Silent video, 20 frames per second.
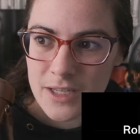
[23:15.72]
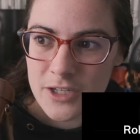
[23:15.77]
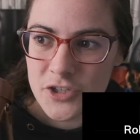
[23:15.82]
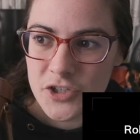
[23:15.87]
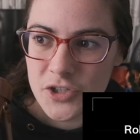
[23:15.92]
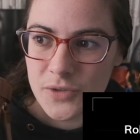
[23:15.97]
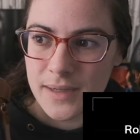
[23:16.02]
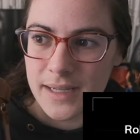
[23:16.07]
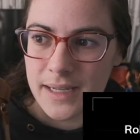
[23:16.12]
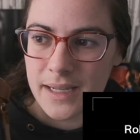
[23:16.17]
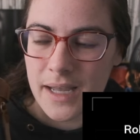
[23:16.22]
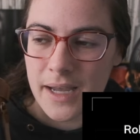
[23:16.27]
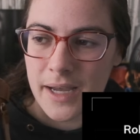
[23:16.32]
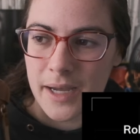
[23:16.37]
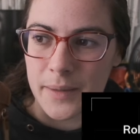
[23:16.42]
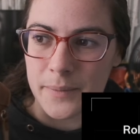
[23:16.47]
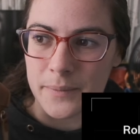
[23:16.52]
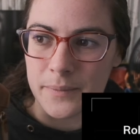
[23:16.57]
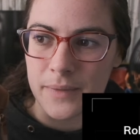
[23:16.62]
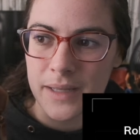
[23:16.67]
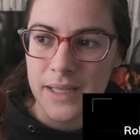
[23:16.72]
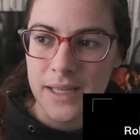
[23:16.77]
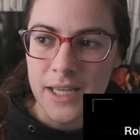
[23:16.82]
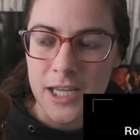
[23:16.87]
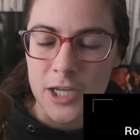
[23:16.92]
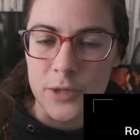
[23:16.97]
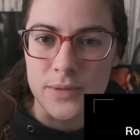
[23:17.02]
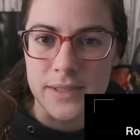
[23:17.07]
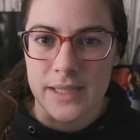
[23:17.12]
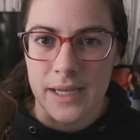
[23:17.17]
doing, um,
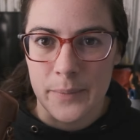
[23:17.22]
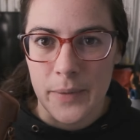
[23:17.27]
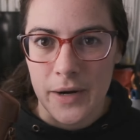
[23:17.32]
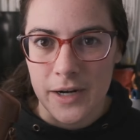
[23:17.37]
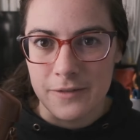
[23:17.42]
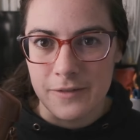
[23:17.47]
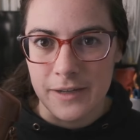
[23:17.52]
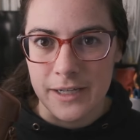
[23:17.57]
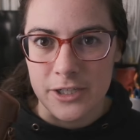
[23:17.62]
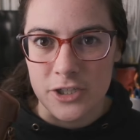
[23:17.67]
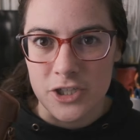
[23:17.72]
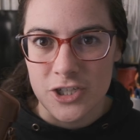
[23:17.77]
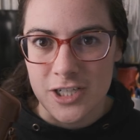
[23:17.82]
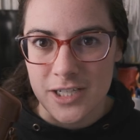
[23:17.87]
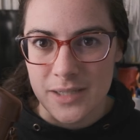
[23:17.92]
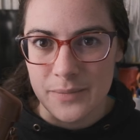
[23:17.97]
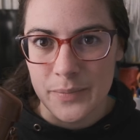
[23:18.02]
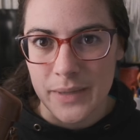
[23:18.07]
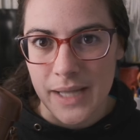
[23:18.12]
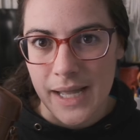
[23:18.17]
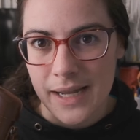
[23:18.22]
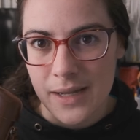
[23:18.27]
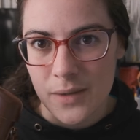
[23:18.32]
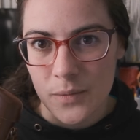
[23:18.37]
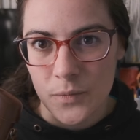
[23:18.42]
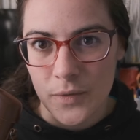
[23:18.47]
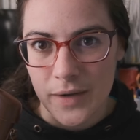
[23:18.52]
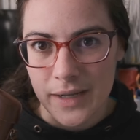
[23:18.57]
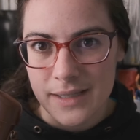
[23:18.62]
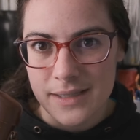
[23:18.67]
it was like part of like a cheap black
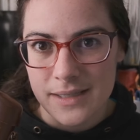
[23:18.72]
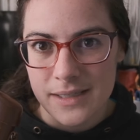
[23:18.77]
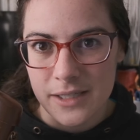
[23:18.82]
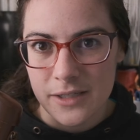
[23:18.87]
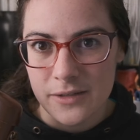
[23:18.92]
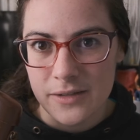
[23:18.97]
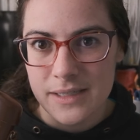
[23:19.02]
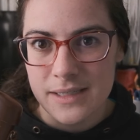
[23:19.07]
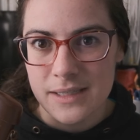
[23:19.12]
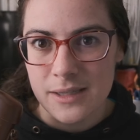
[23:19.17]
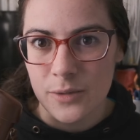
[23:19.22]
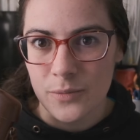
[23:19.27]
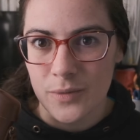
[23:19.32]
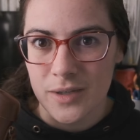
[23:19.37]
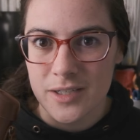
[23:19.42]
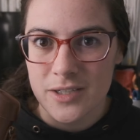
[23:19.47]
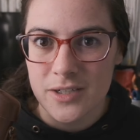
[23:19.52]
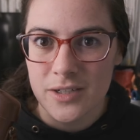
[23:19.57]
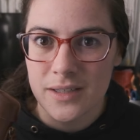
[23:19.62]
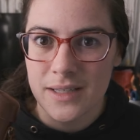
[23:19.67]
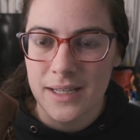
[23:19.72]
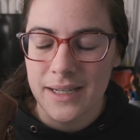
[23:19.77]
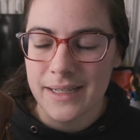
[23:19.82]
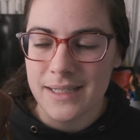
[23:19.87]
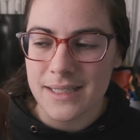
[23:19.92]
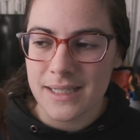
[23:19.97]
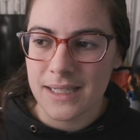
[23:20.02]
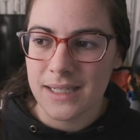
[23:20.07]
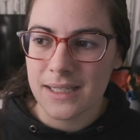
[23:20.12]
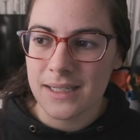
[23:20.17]
and white series in the winter that I
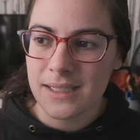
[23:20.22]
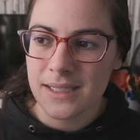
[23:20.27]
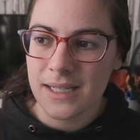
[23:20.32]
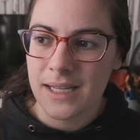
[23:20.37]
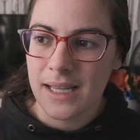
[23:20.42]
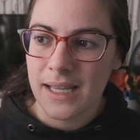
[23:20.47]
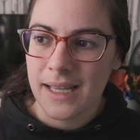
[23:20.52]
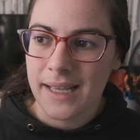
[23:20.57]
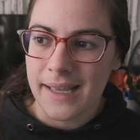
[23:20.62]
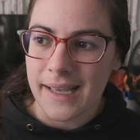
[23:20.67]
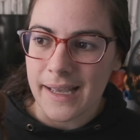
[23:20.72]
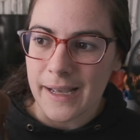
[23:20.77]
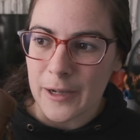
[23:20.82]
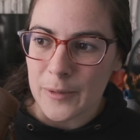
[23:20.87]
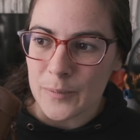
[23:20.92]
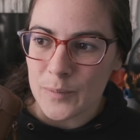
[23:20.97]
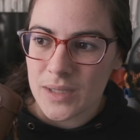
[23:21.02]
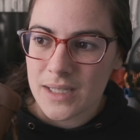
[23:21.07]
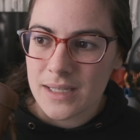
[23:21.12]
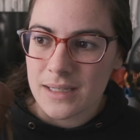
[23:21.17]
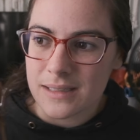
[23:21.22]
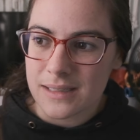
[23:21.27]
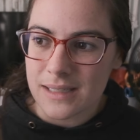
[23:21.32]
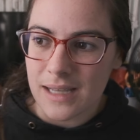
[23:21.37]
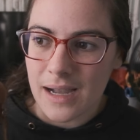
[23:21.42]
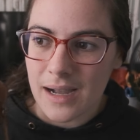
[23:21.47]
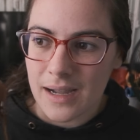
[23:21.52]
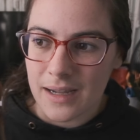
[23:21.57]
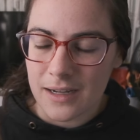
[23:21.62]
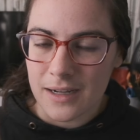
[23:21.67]
did um, because
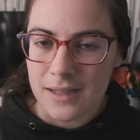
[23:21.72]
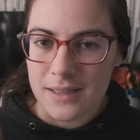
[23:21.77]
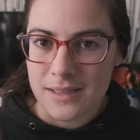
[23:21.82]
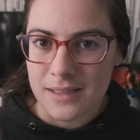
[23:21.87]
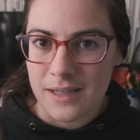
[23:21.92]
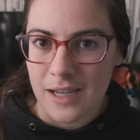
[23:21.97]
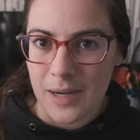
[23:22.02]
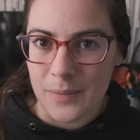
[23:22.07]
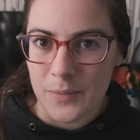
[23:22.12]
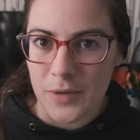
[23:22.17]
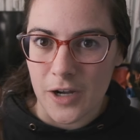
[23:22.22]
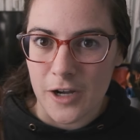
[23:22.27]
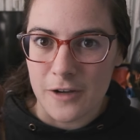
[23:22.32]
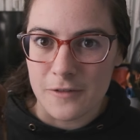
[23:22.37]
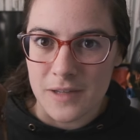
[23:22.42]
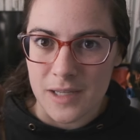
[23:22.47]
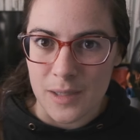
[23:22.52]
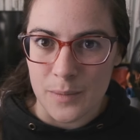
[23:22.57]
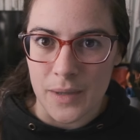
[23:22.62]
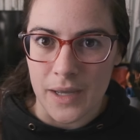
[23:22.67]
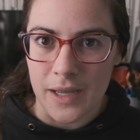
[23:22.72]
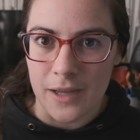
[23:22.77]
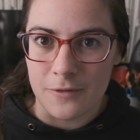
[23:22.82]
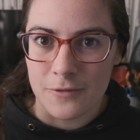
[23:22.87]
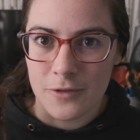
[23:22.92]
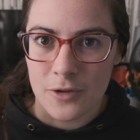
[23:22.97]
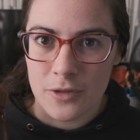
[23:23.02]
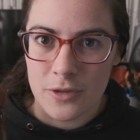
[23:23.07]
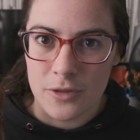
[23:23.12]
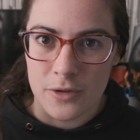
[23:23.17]
I got this camera off eBay
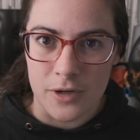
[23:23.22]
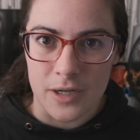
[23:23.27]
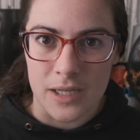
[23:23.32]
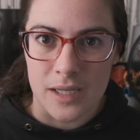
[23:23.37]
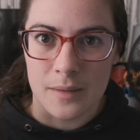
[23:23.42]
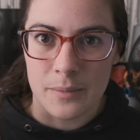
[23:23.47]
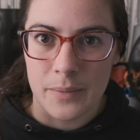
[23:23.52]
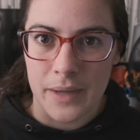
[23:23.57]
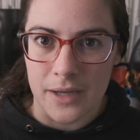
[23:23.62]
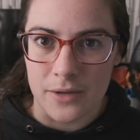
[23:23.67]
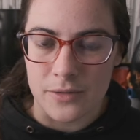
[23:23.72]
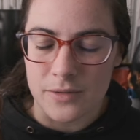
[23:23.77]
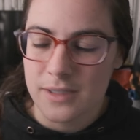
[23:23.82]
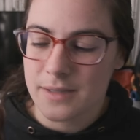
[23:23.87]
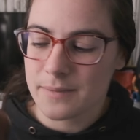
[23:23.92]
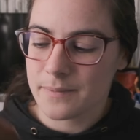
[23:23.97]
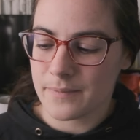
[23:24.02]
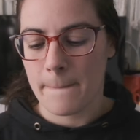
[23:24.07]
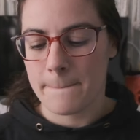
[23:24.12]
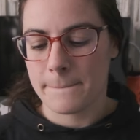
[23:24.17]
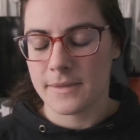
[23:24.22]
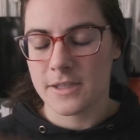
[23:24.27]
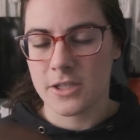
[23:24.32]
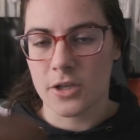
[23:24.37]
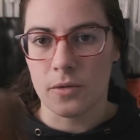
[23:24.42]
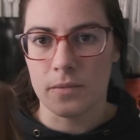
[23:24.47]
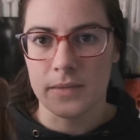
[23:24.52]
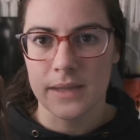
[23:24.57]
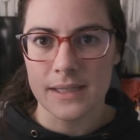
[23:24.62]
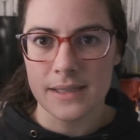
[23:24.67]
for 30 pounds.
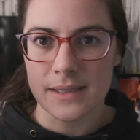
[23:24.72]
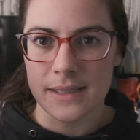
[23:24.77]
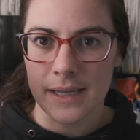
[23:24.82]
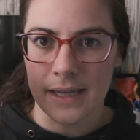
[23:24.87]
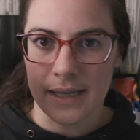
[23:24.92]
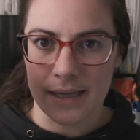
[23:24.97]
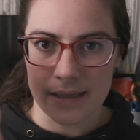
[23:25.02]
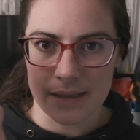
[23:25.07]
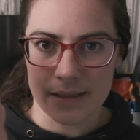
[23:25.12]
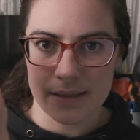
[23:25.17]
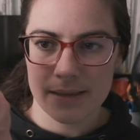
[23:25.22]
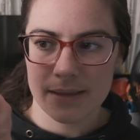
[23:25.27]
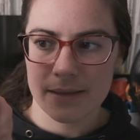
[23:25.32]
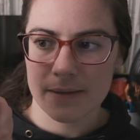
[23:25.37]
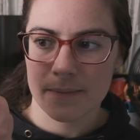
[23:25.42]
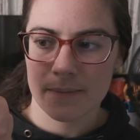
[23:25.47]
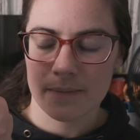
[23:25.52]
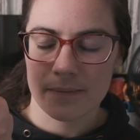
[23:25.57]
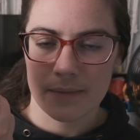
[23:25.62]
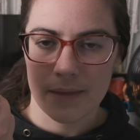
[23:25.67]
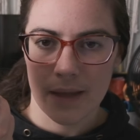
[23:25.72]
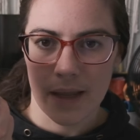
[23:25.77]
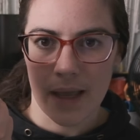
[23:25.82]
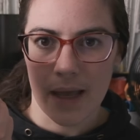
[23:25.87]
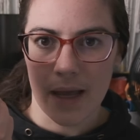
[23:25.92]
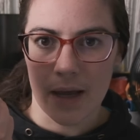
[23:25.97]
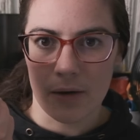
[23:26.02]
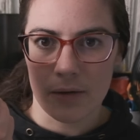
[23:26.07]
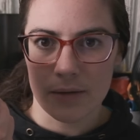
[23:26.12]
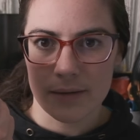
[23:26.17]
So this is
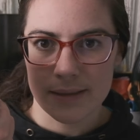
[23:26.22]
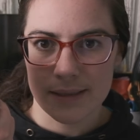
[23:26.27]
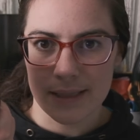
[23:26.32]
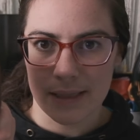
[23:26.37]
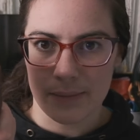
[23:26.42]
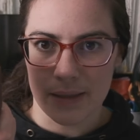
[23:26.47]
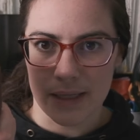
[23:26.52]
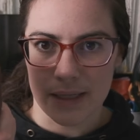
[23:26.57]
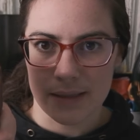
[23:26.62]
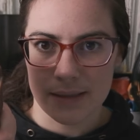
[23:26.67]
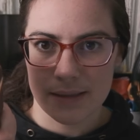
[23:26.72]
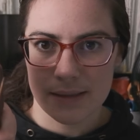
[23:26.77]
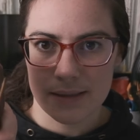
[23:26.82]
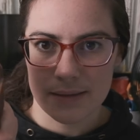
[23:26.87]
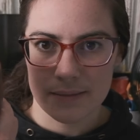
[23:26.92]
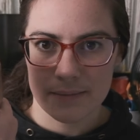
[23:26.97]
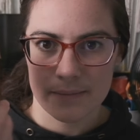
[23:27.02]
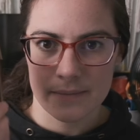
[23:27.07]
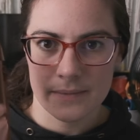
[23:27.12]
how slim it is.